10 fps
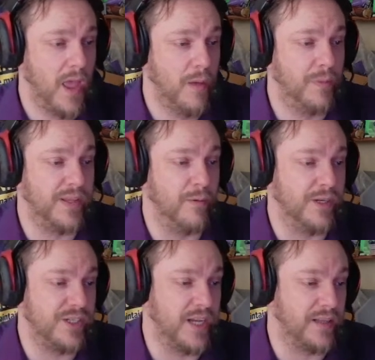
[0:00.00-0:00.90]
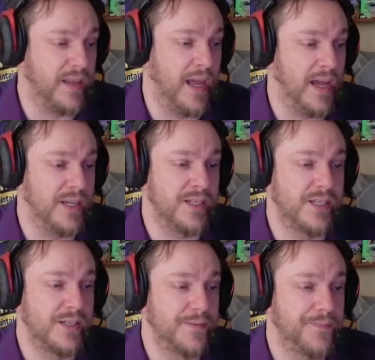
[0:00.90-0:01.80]
But then we just take
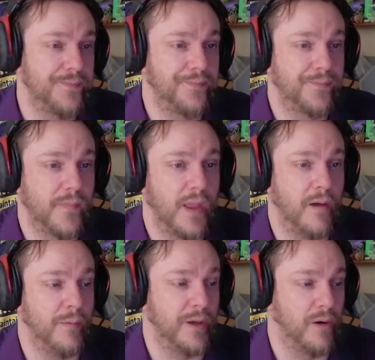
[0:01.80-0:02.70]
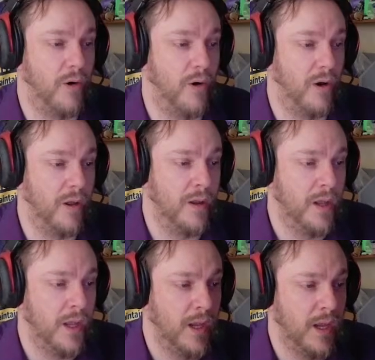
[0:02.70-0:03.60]
this, and we make it a hole,
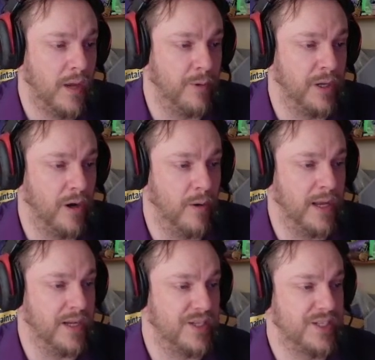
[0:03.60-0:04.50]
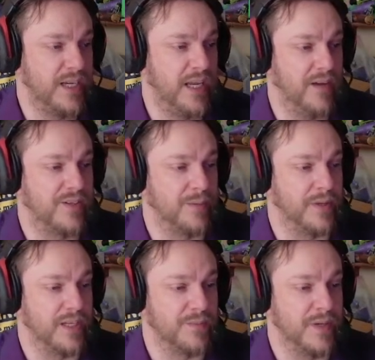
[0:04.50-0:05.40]
and we can go in and see if
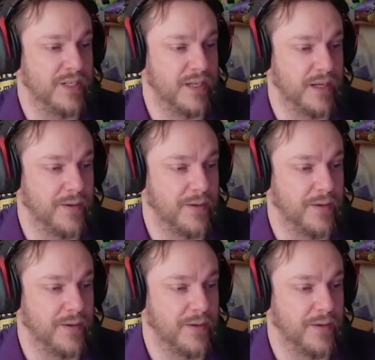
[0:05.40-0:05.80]
something is missing.